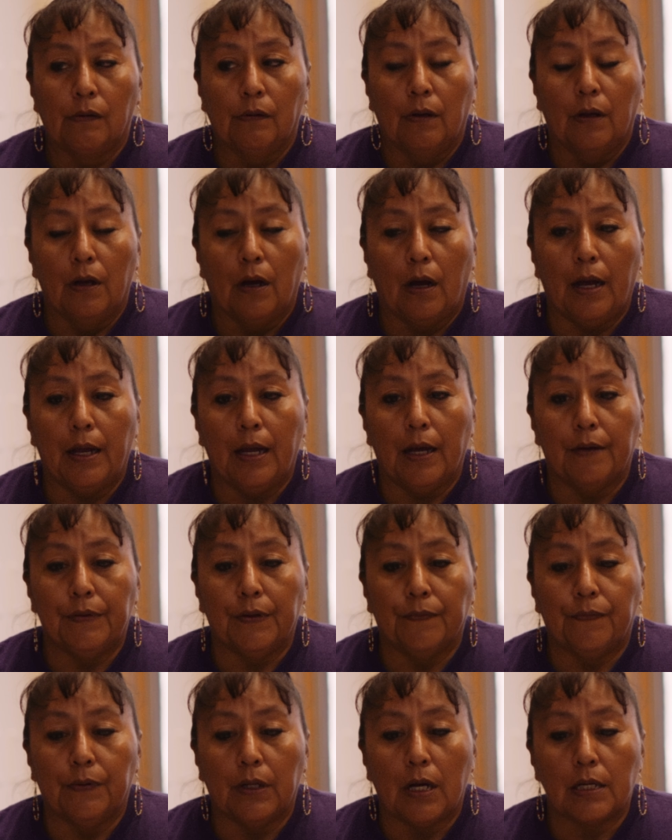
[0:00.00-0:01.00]
I have the
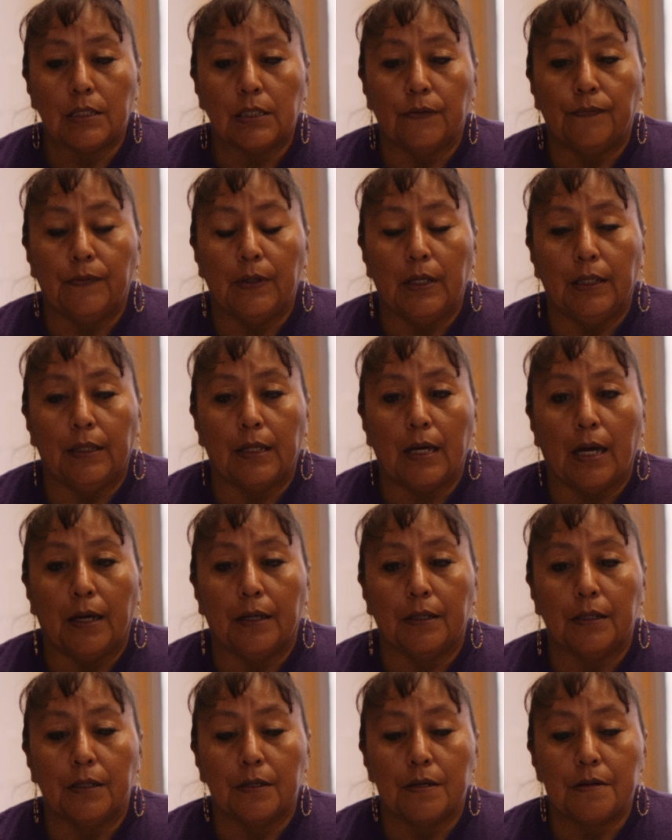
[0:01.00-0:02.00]
philosophy
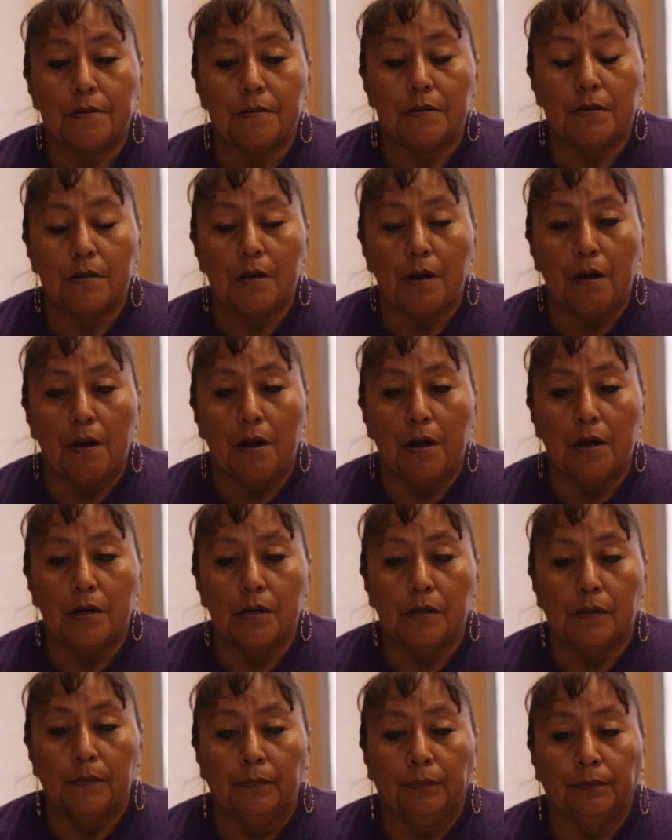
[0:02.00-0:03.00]
that
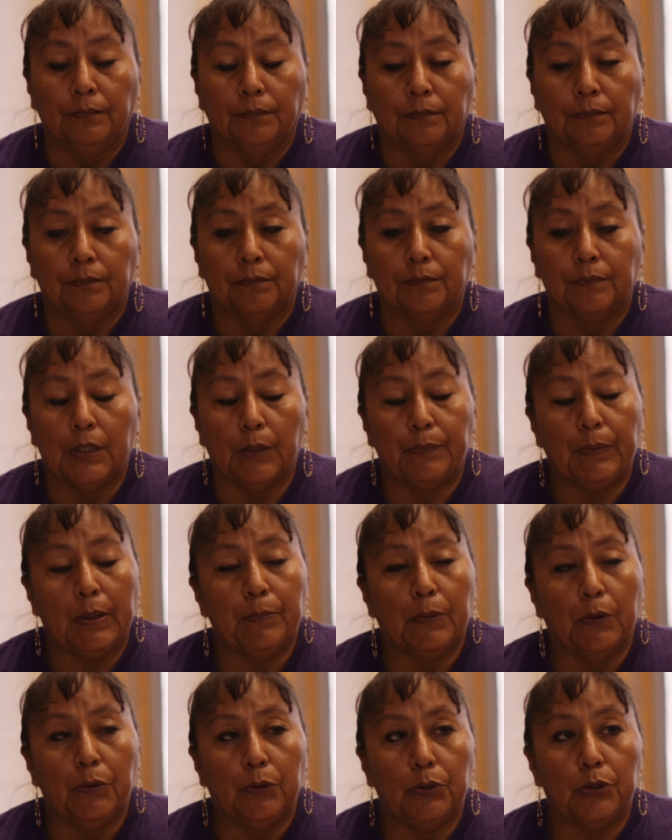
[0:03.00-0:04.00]
the
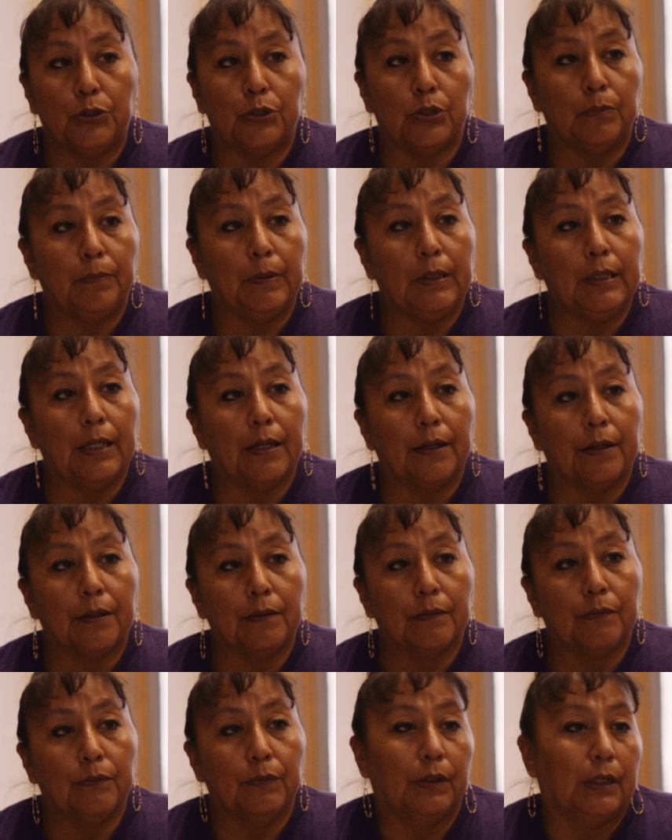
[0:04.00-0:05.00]
people who should be there
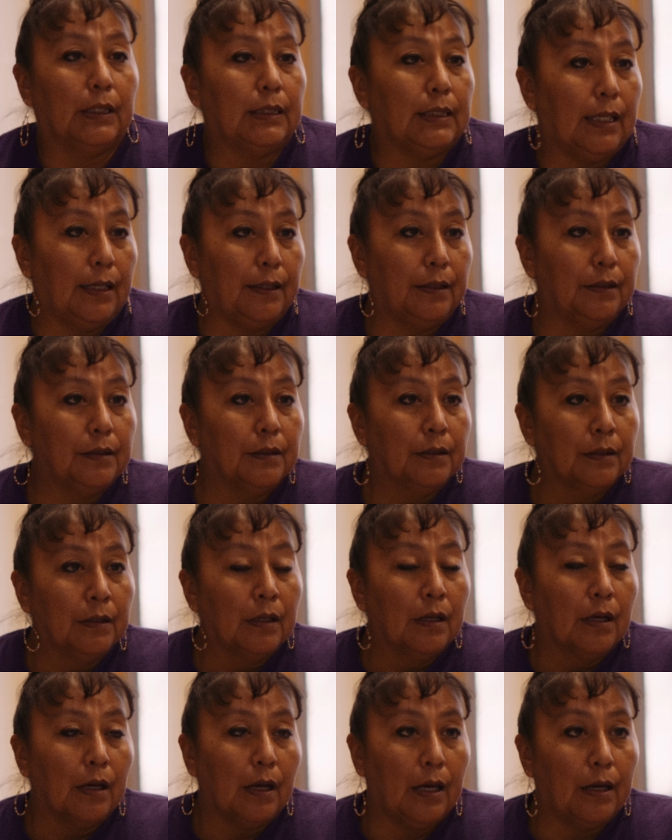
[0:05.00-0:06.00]
will attend
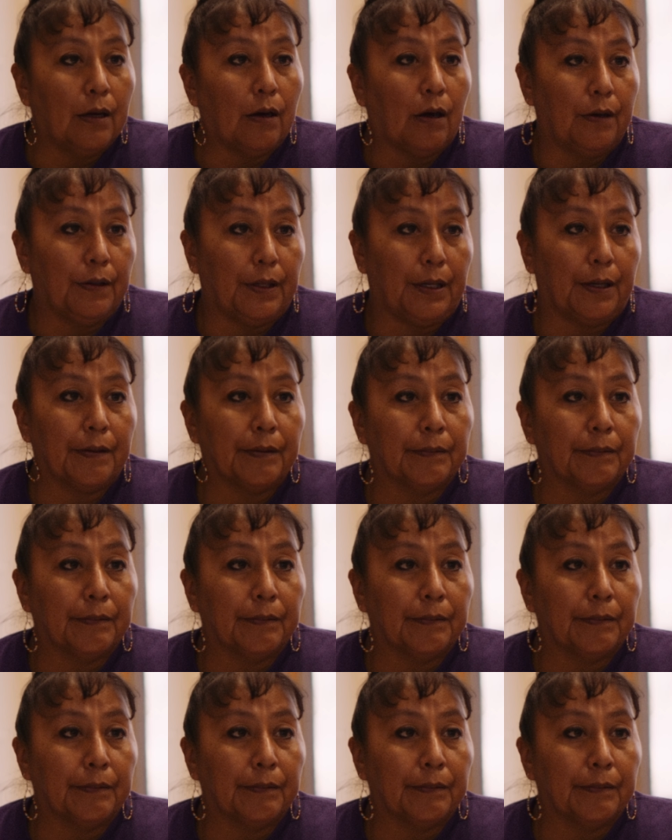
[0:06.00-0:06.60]
and are there.